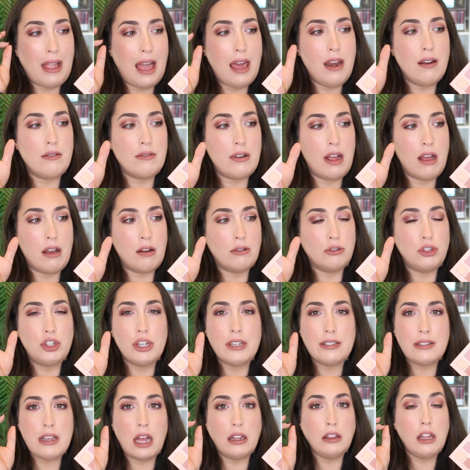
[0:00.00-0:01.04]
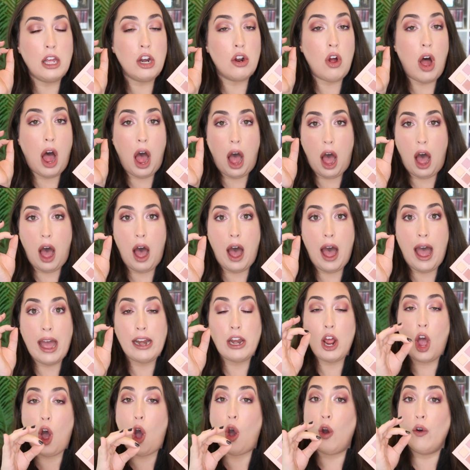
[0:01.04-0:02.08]
I don't know, just a little
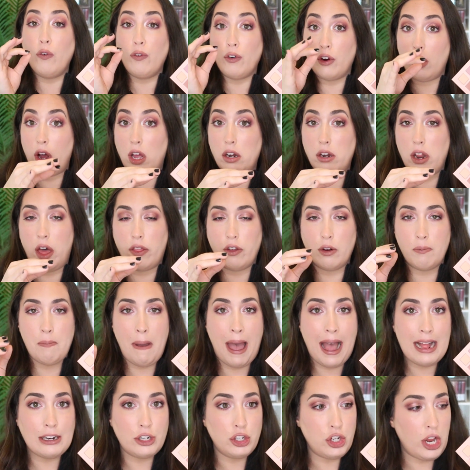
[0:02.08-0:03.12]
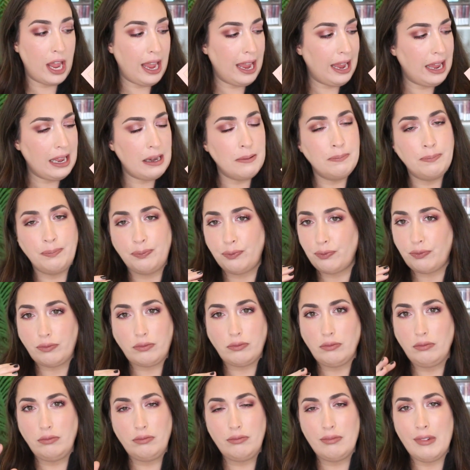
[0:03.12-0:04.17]
odd over another matte shade.
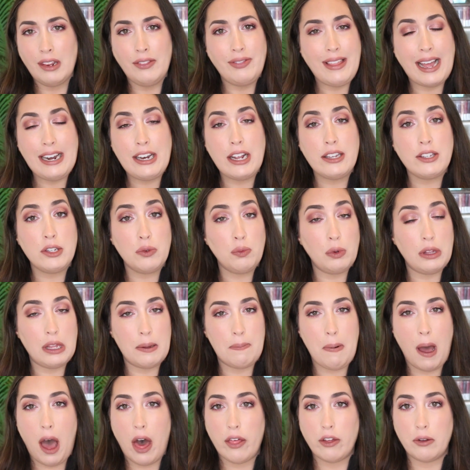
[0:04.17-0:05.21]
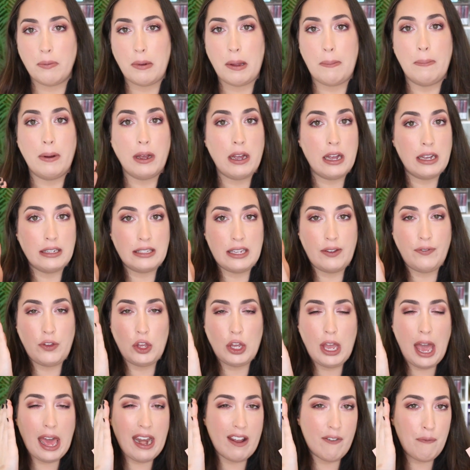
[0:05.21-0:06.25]
That doesn't really bother me because if
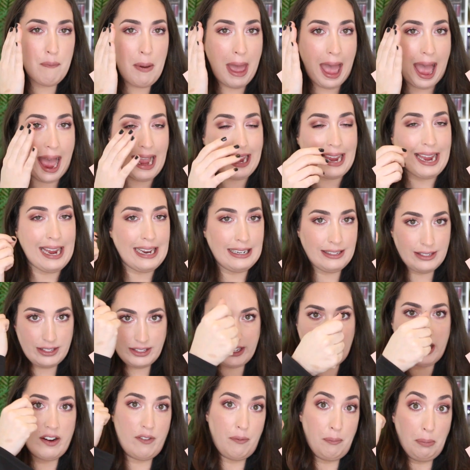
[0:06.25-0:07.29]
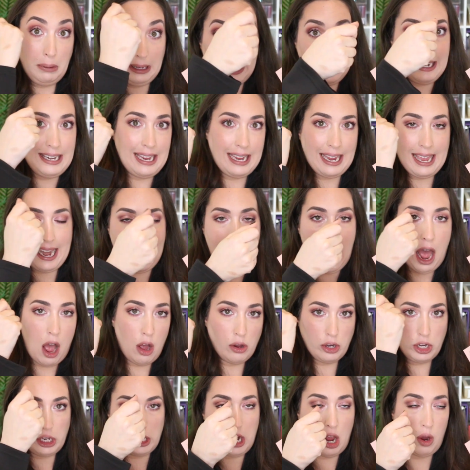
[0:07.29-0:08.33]
you kind of pack it instead of blending it
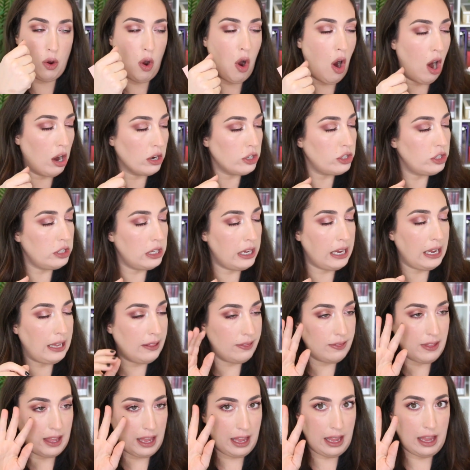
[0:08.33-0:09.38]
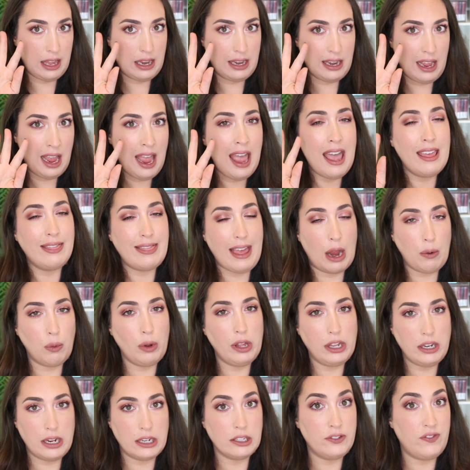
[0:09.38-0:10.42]
out, you know, harshly, then that
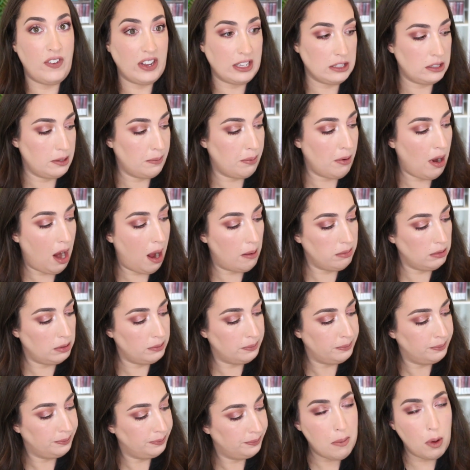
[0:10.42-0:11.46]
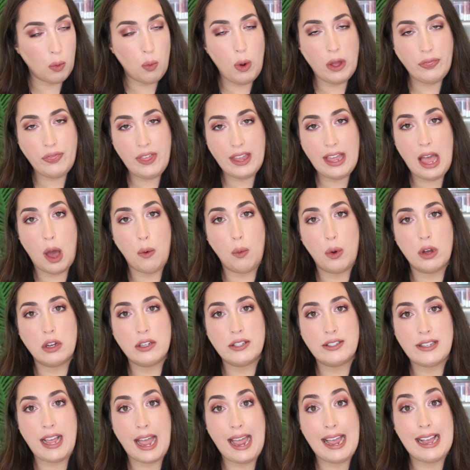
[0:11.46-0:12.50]
really does fix the problem. But one thing I
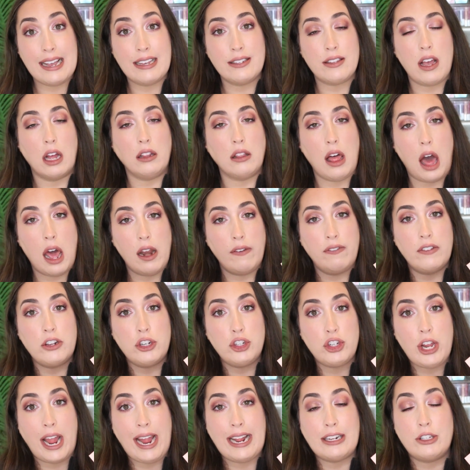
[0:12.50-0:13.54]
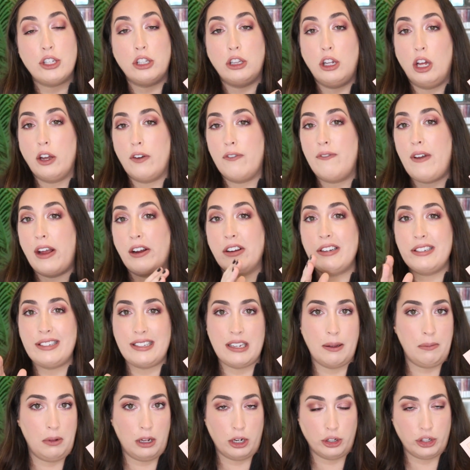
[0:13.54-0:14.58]
will say is a lot of the shades look very
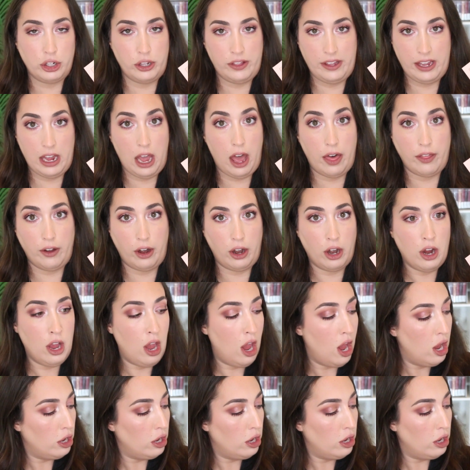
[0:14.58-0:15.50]
similar to the other.